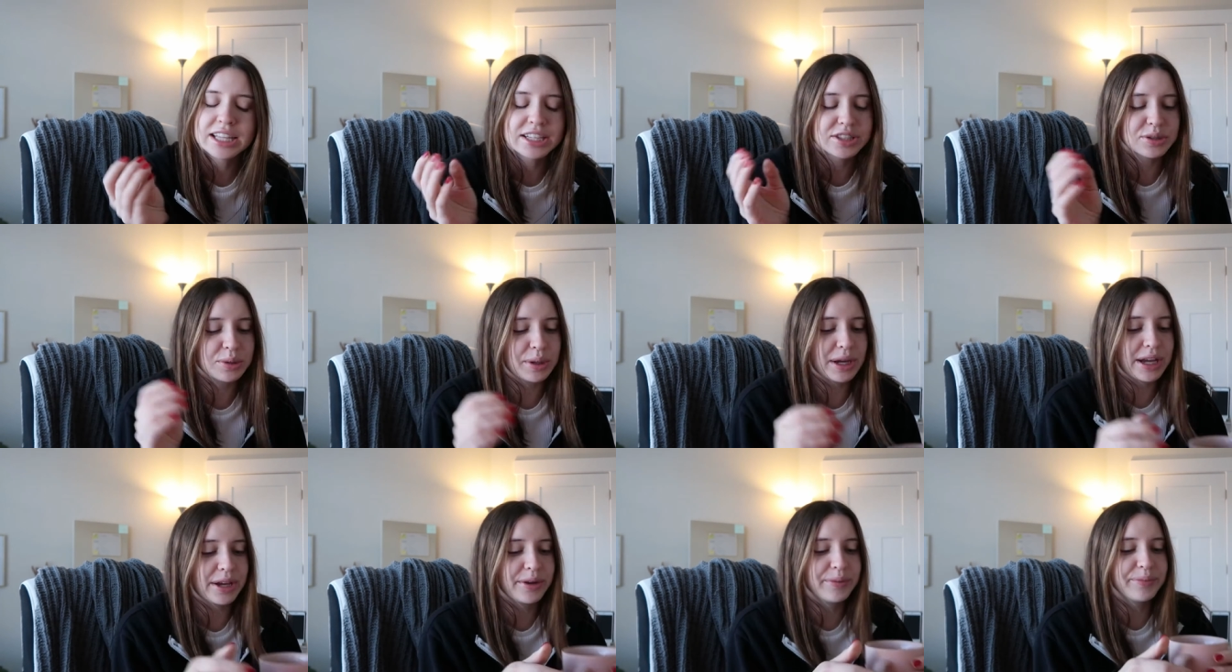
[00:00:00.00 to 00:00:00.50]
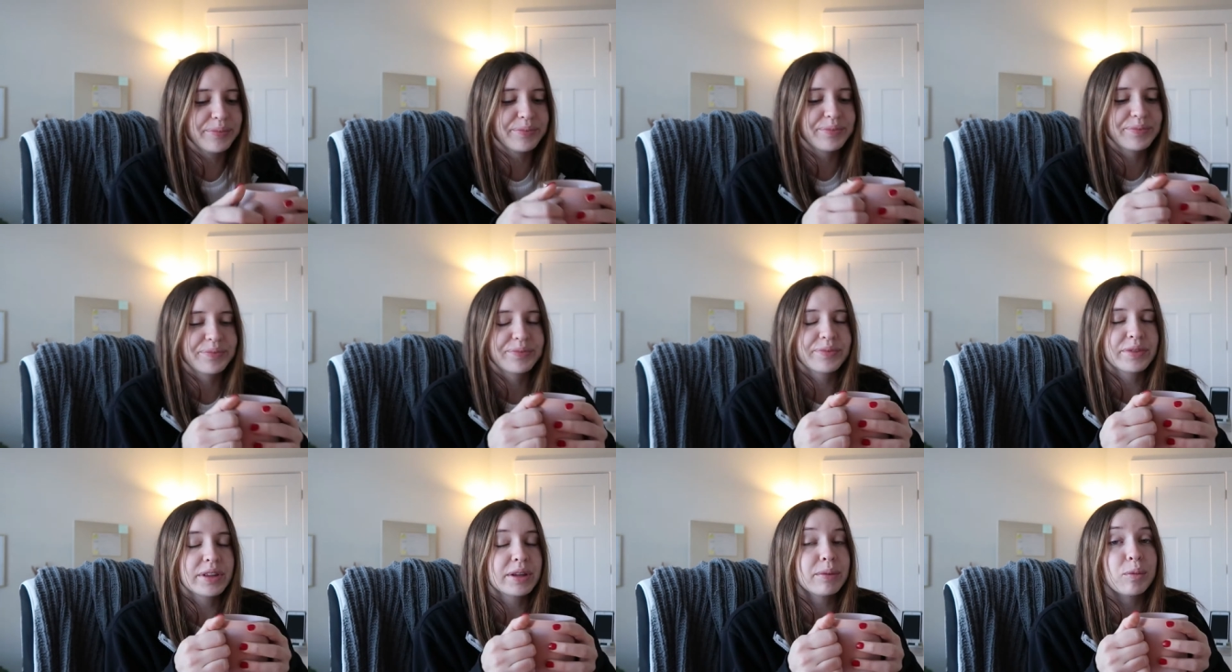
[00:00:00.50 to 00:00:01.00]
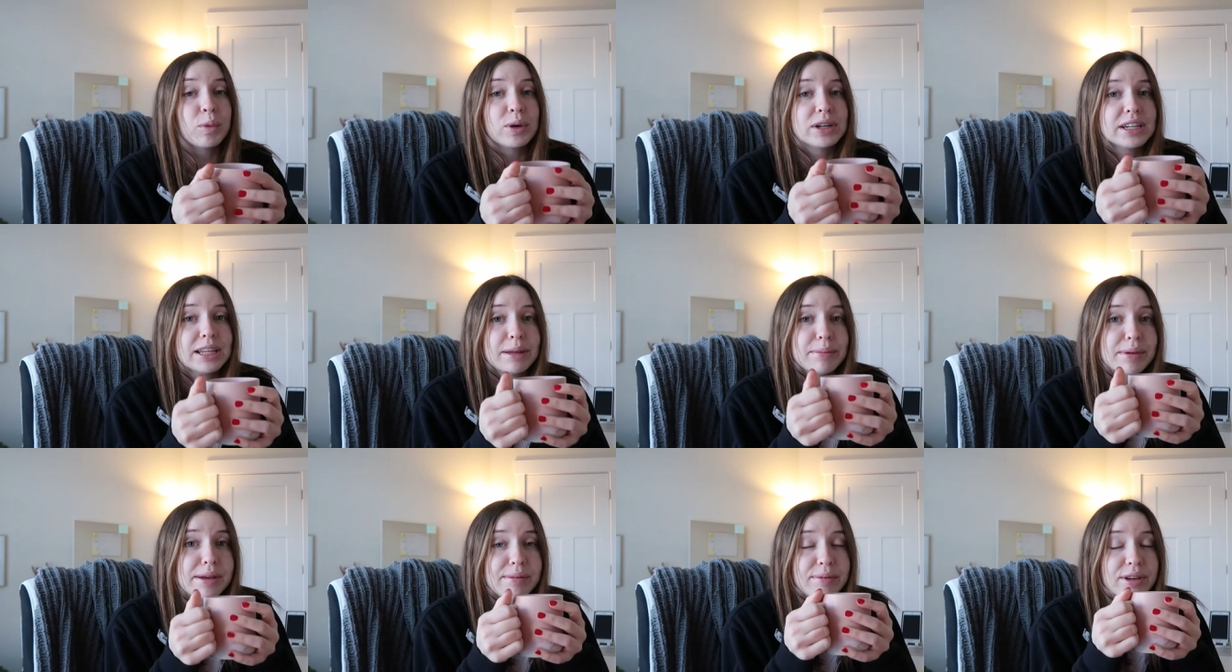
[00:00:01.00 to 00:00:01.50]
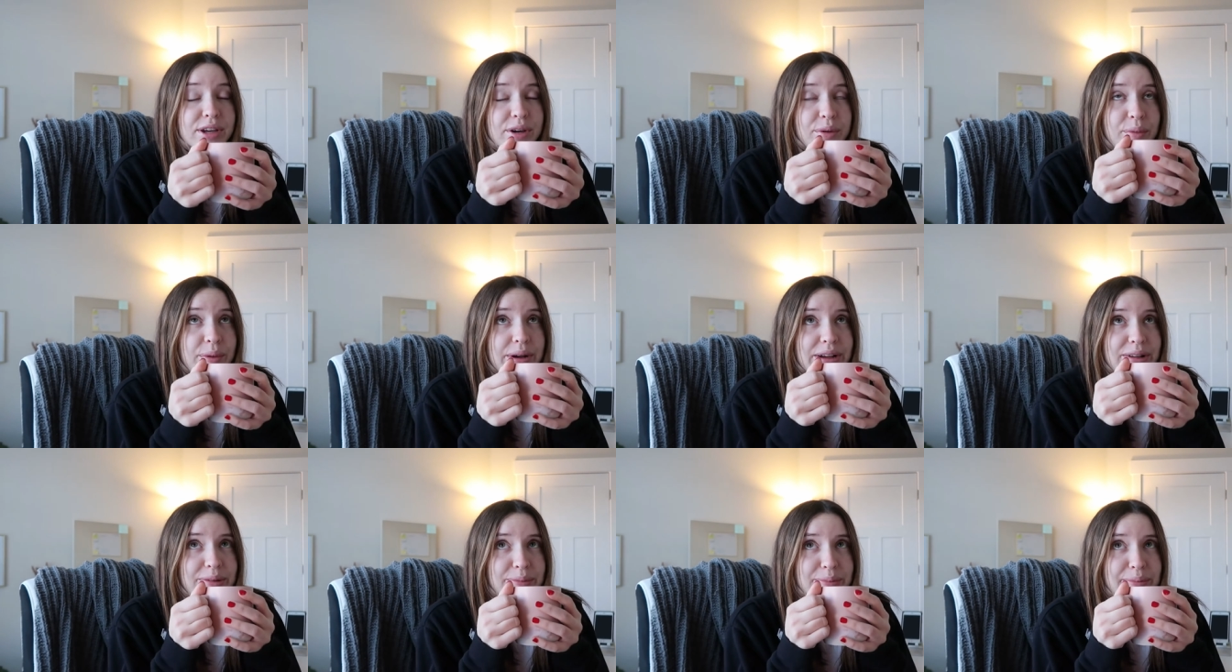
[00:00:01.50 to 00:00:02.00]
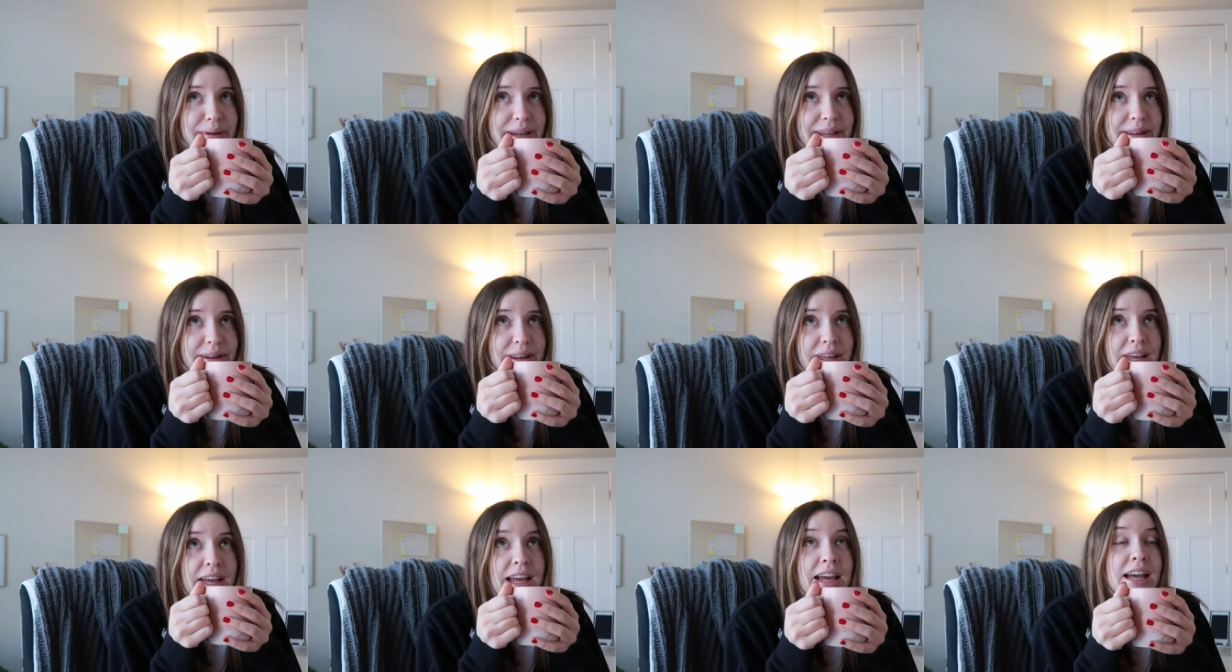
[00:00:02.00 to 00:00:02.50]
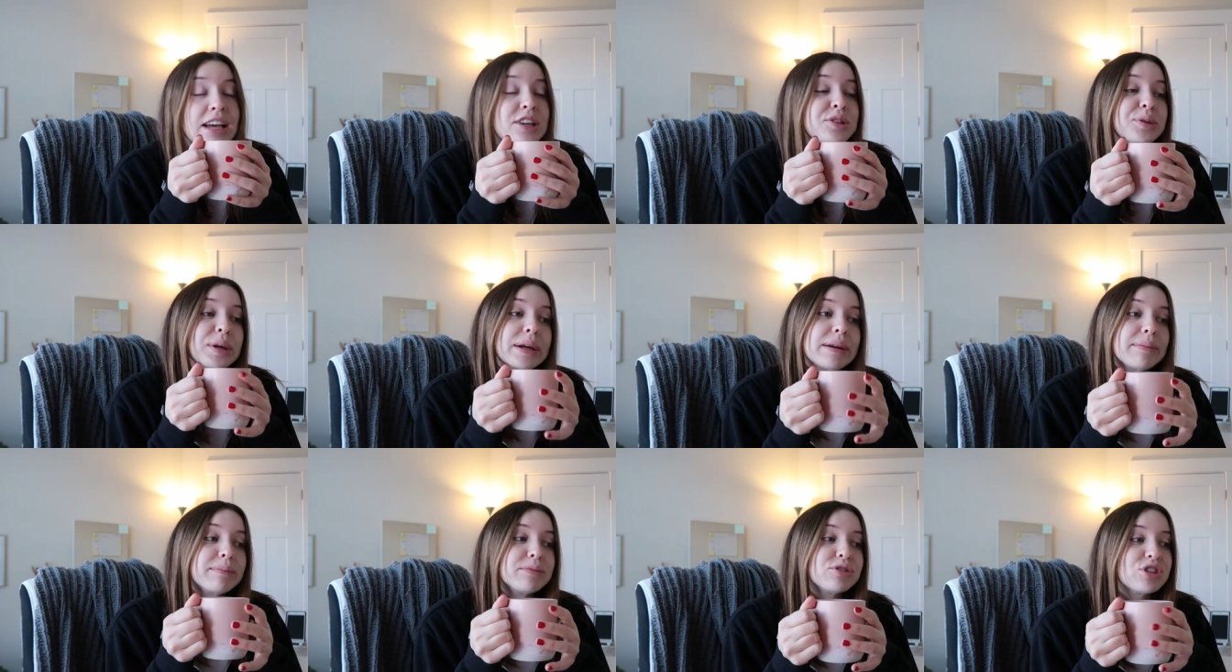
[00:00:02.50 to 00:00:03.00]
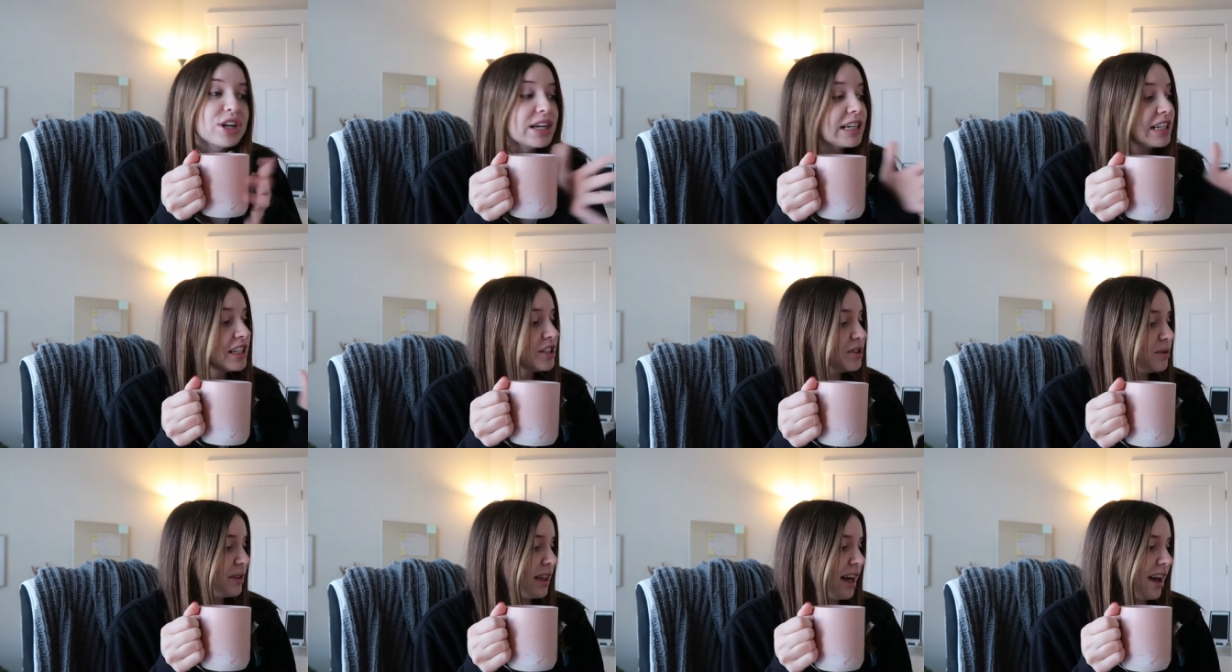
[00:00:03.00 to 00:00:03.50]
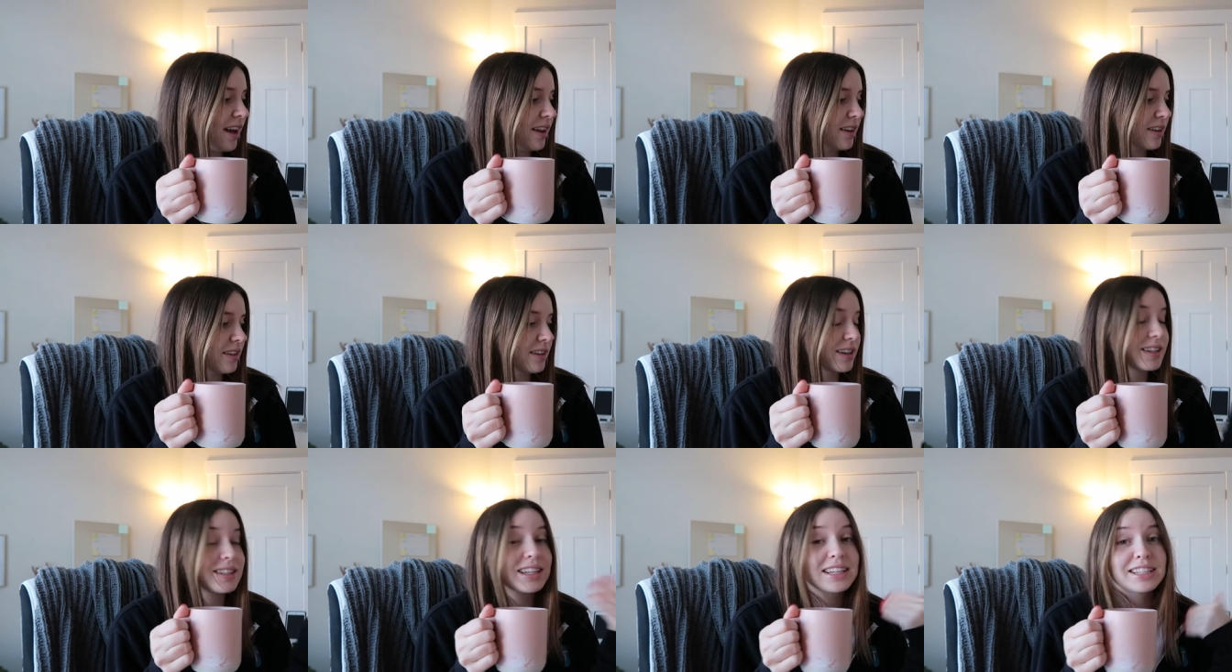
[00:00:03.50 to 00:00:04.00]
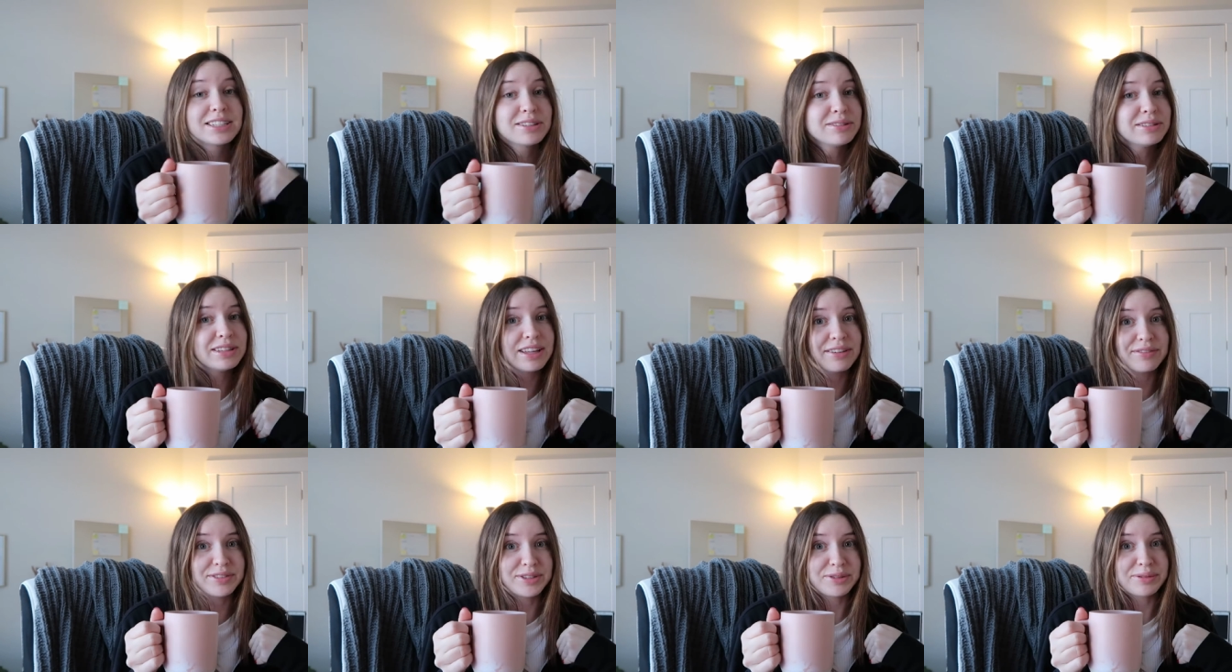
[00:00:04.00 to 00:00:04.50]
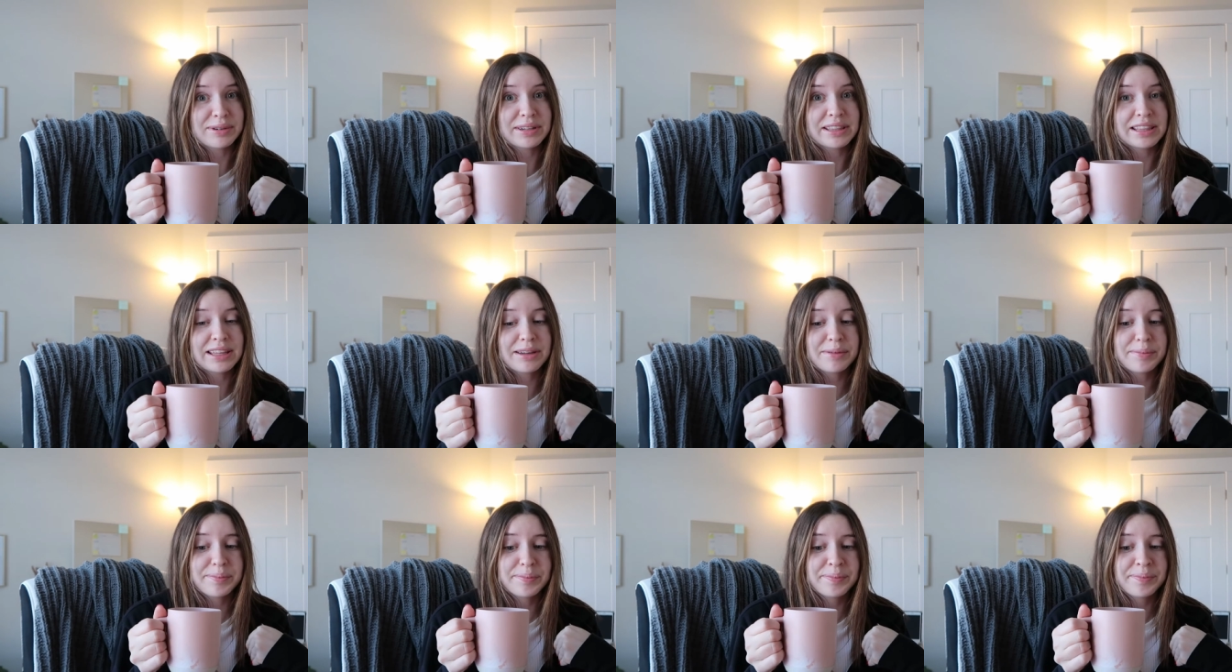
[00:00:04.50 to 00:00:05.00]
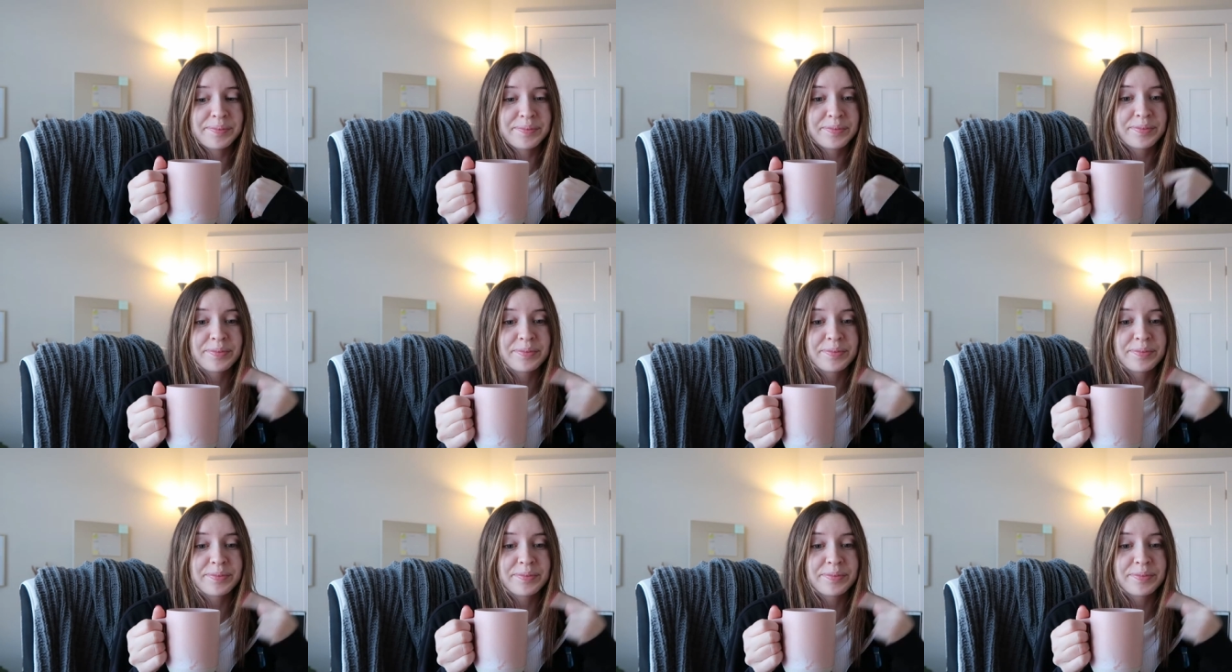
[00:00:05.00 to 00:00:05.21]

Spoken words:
That's okay, one day maybe it will. But so I'm trying to do that because I still love doing them.